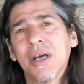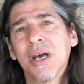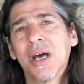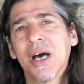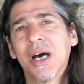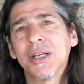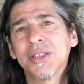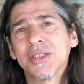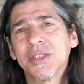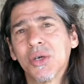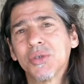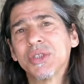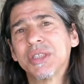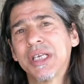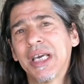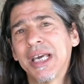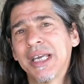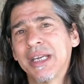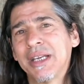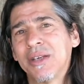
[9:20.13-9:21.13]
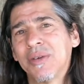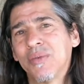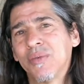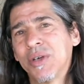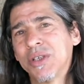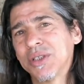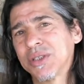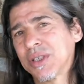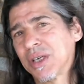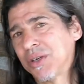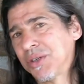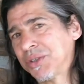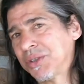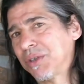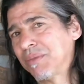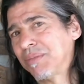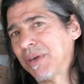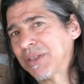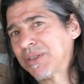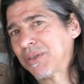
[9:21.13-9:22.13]
associated with
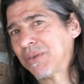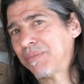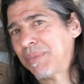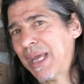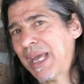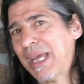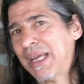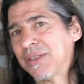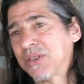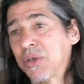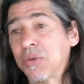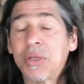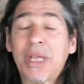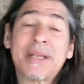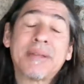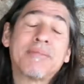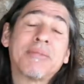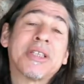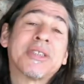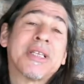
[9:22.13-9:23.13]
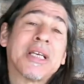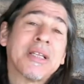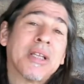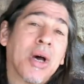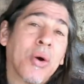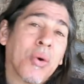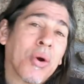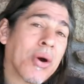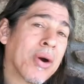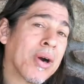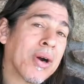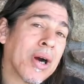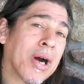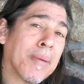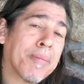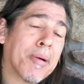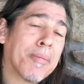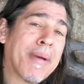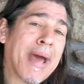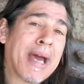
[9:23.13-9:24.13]
skeletal muscle pain. So like, let's say lower or
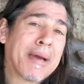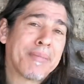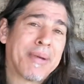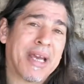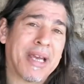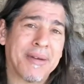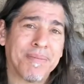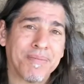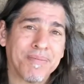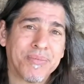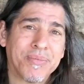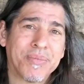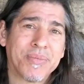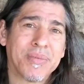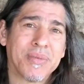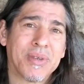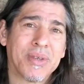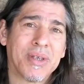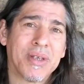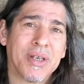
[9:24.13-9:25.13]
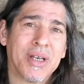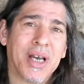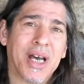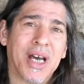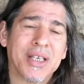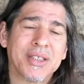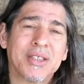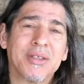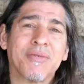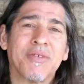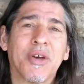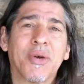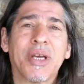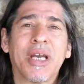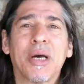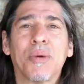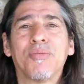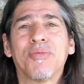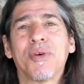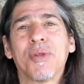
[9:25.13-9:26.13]
upper back pain. So very
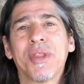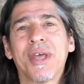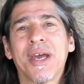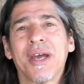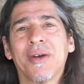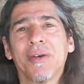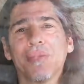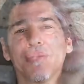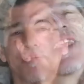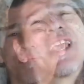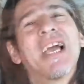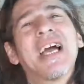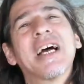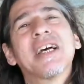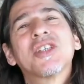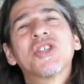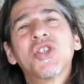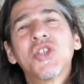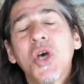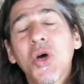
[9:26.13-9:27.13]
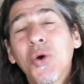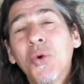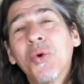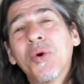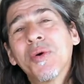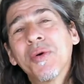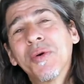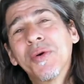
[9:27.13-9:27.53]
helpful there. So